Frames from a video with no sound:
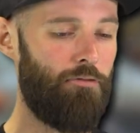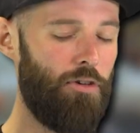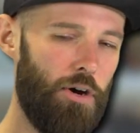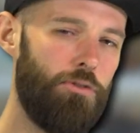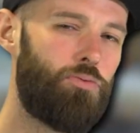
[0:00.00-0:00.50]
For
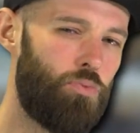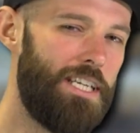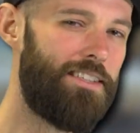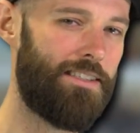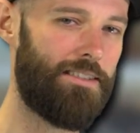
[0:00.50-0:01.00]
those
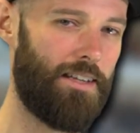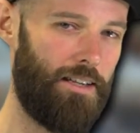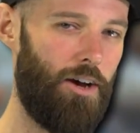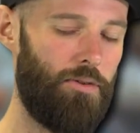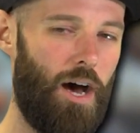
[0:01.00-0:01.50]
reasons
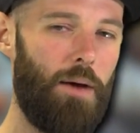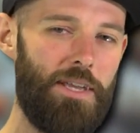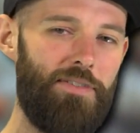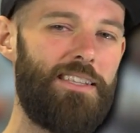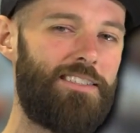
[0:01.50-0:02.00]
alone, I'm
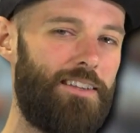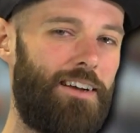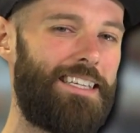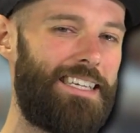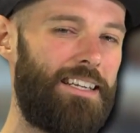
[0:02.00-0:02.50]
giving the
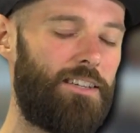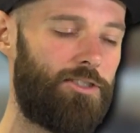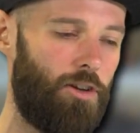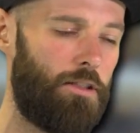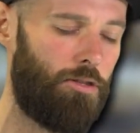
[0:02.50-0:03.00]
starter kit a
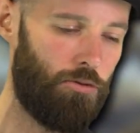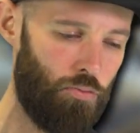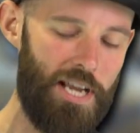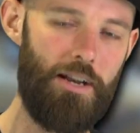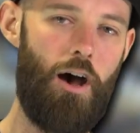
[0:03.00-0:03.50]
solid
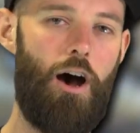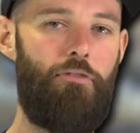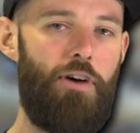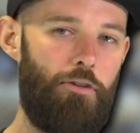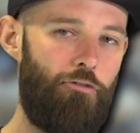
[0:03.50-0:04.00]

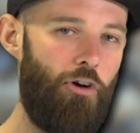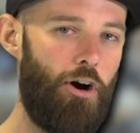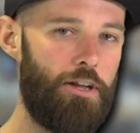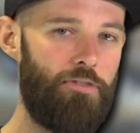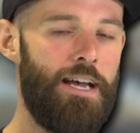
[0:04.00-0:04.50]
3.5 out of 5.